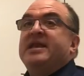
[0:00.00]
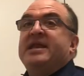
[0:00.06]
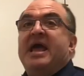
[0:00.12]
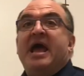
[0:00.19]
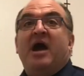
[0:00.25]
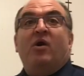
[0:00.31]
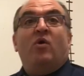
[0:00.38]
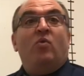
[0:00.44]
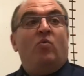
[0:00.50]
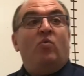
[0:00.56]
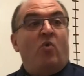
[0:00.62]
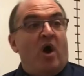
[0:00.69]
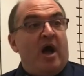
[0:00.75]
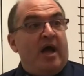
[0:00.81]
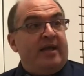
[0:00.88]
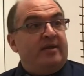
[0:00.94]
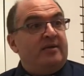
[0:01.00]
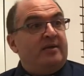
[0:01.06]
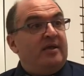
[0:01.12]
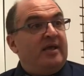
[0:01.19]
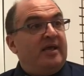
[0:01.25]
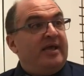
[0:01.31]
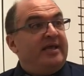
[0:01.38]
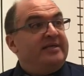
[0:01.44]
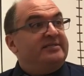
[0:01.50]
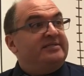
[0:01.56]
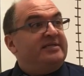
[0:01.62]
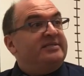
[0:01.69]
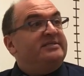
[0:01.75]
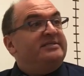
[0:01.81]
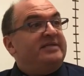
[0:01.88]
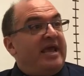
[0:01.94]
Now, 1 is
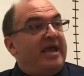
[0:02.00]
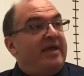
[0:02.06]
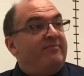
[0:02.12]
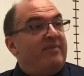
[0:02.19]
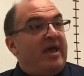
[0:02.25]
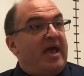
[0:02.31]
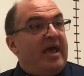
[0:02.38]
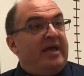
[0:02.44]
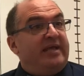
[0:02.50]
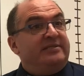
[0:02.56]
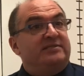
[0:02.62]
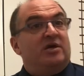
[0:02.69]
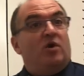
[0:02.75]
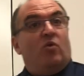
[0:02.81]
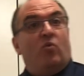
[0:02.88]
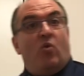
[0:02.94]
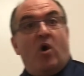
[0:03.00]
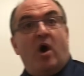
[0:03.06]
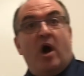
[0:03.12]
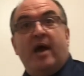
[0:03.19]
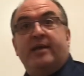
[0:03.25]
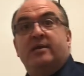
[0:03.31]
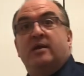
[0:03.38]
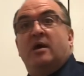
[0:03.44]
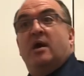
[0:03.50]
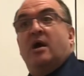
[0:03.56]
the same as 1